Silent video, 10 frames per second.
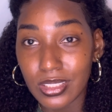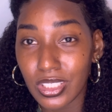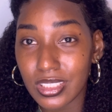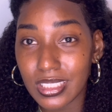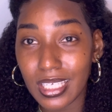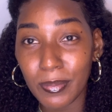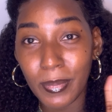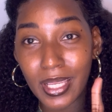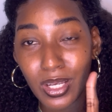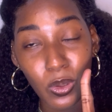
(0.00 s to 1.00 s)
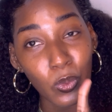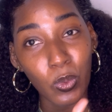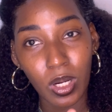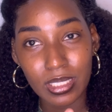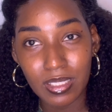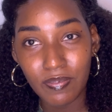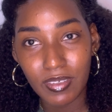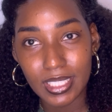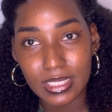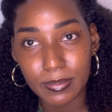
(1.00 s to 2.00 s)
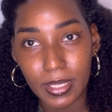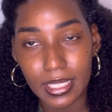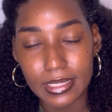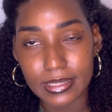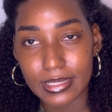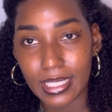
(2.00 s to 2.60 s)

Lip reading: just make one investment